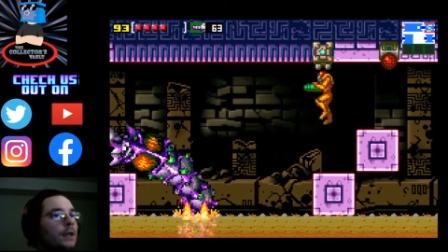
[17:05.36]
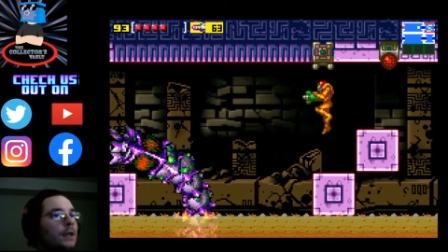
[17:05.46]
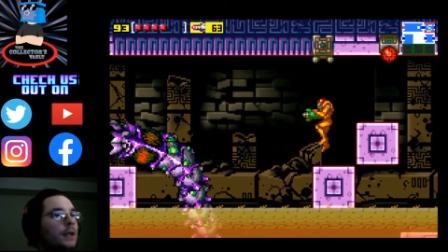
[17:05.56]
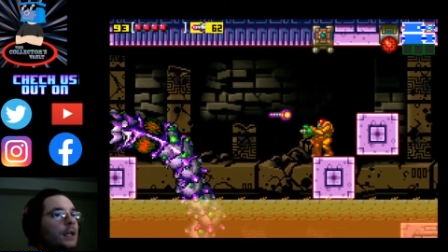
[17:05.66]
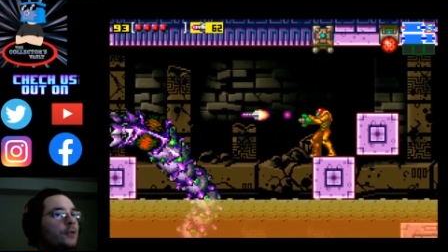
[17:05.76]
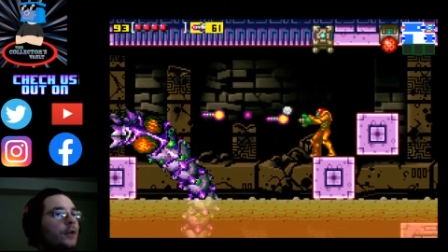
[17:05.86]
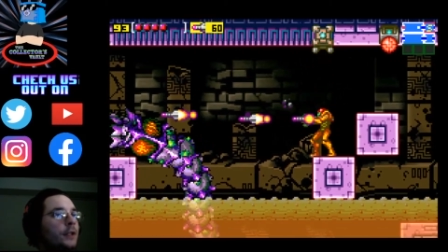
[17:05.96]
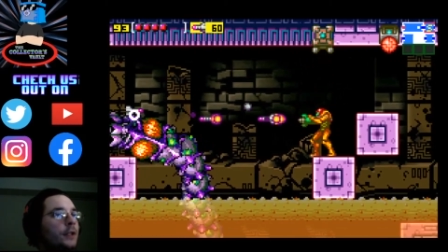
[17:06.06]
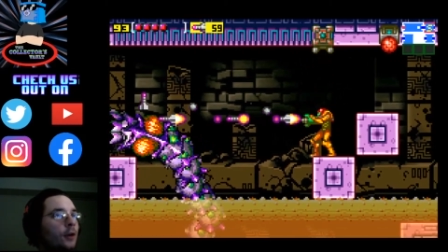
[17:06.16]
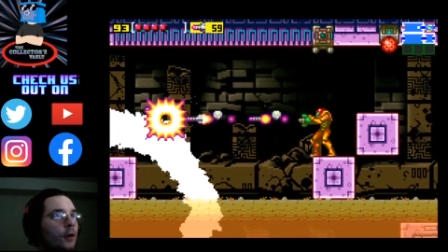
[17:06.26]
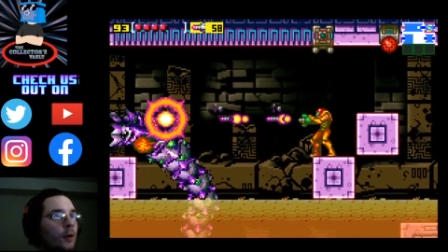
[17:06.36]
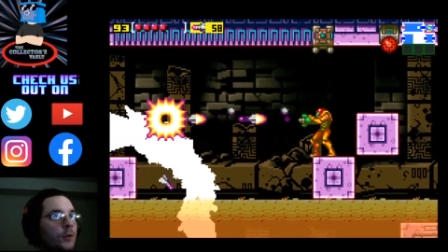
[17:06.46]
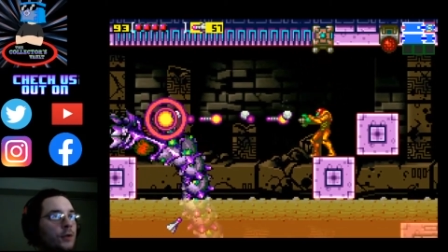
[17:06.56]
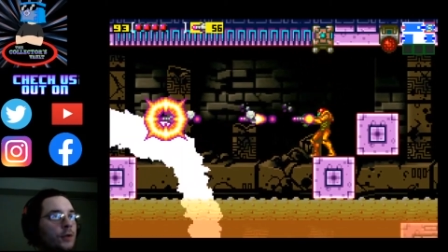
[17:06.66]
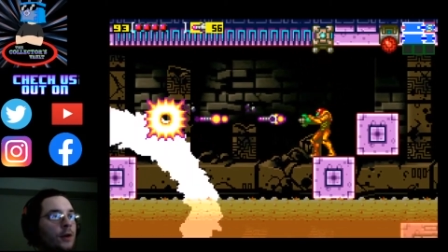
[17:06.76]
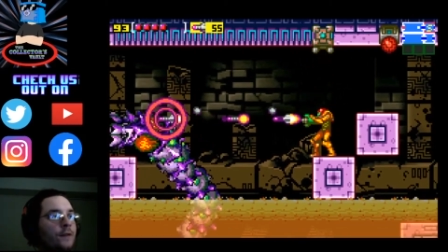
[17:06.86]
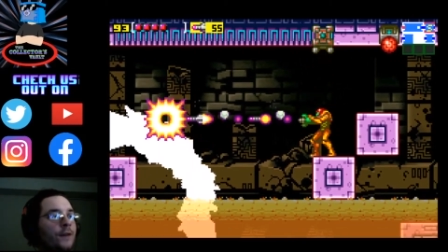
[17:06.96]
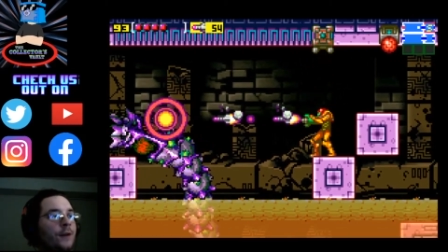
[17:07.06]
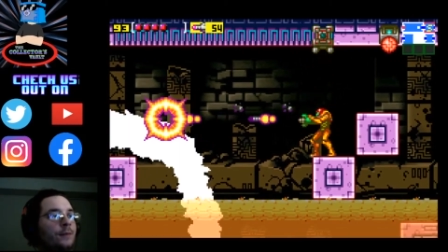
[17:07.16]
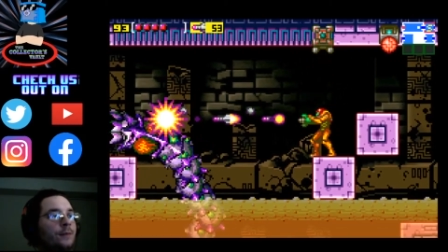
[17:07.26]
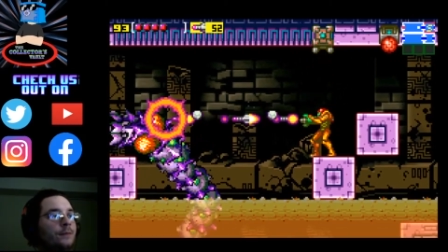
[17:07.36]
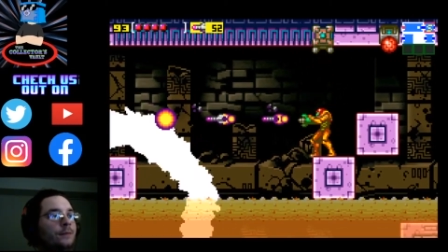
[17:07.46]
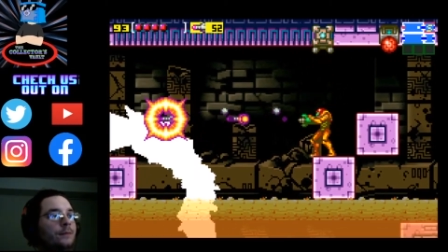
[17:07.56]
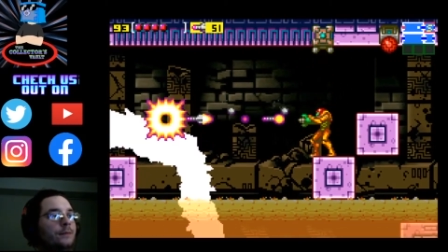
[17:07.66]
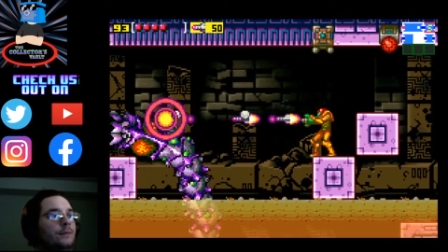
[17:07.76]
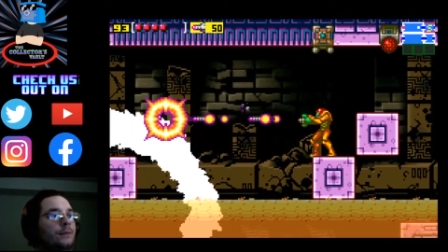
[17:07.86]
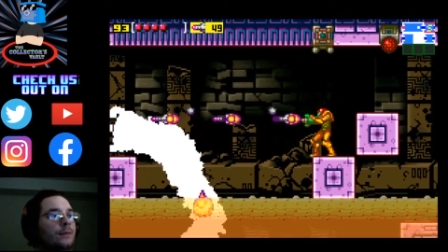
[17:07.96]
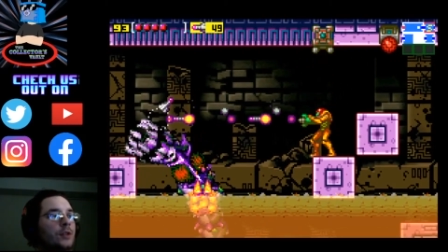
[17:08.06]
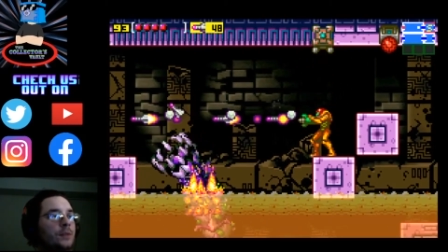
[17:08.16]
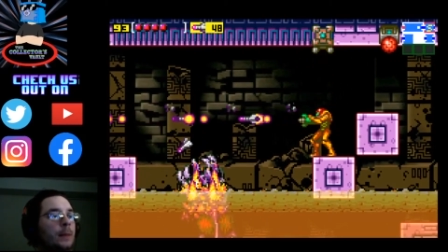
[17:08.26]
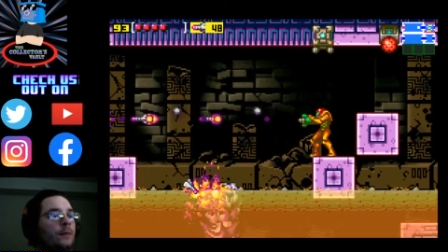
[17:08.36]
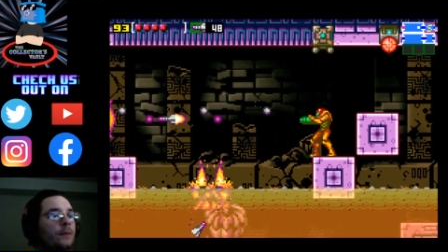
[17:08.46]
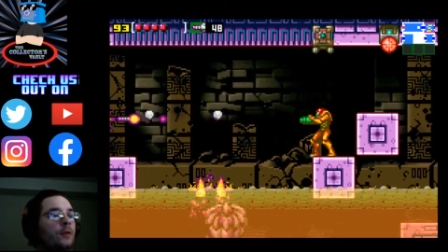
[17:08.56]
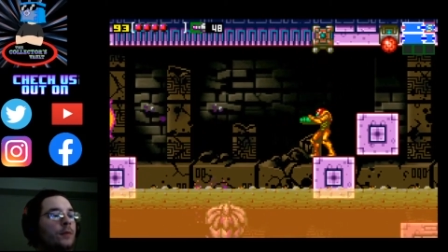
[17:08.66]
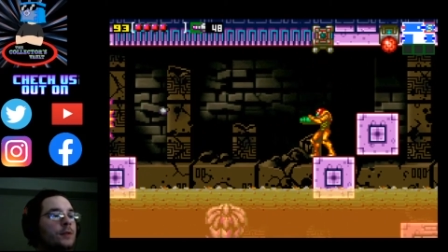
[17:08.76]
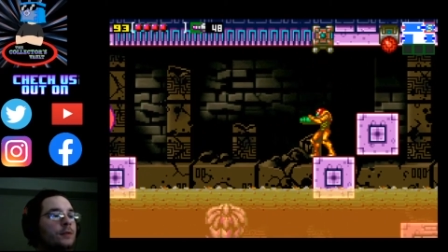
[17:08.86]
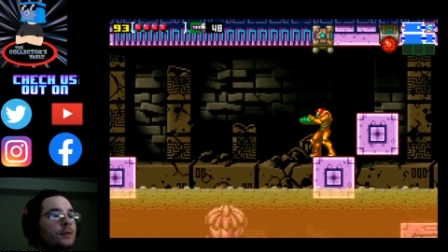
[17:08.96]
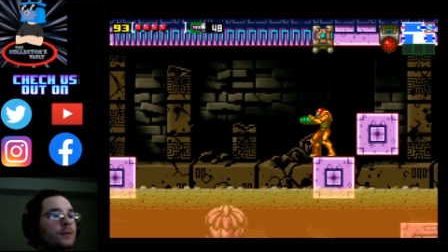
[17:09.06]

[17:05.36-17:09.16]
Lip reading: He's really not that hard once you know how to fight him. You just pump him full of missiles.